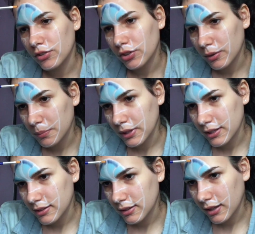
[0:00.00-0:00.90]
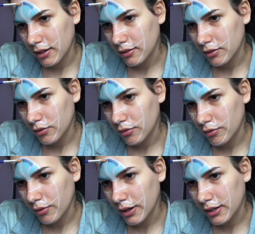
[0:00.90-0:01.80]
start placing that
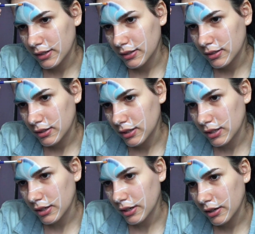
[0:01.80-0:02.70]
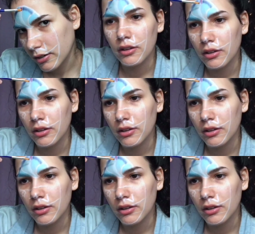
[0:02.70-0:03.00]
right here